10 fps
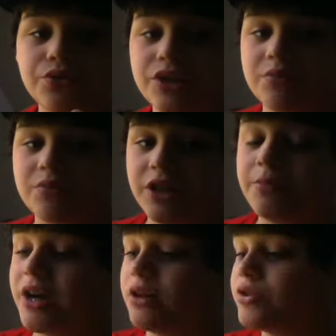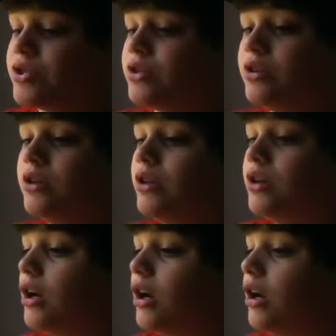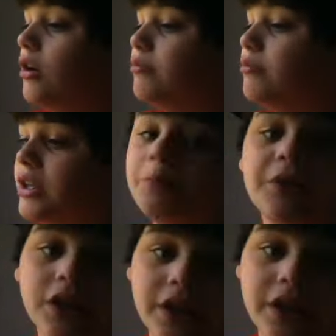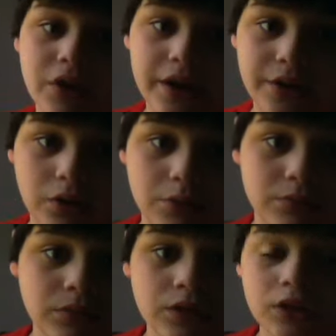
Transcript: drew this Mickey Mouse on the plane ride home.